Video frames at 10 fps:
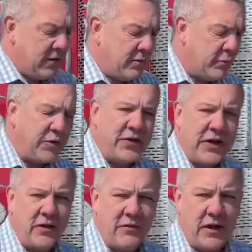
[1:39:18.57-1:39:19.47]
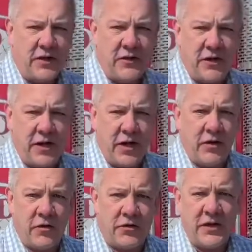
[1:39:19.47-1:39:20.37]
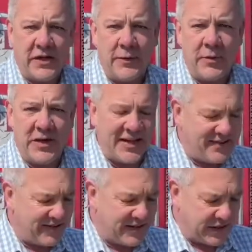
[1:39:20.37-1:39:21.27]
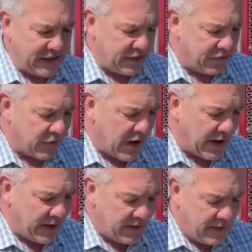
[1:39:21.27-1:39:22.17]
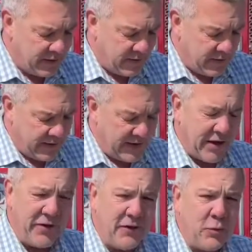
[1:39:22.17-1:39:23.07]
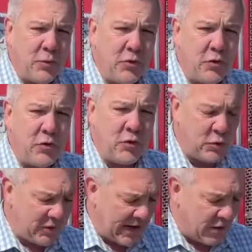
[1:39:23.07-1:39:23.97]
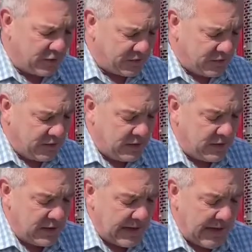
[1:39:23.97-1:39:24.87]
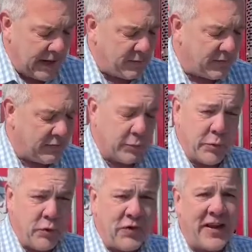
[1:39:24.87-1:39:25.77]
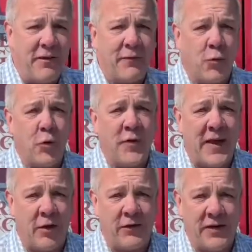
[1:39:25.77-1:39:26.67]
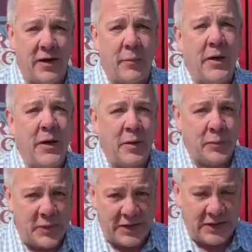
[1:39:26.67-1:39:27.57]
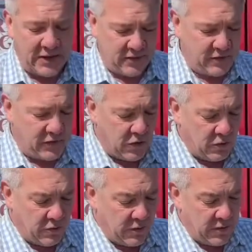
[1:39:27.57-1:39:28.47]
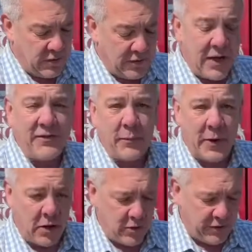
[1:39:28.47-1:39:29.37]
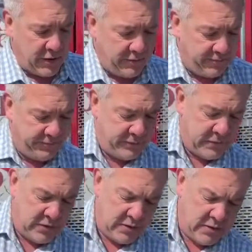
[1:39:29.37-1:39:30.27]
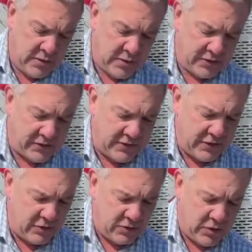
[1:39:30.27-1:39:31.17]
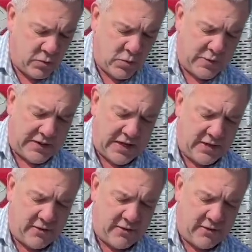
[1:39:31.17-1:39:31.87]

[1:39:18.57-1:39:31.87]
protective casing in here, so it's going to keep it nice and clean and dry. Now this will do 2,000 amps of a boost and 4,000 amp peak. So lots of power in there. Now let's give you a look at what we get.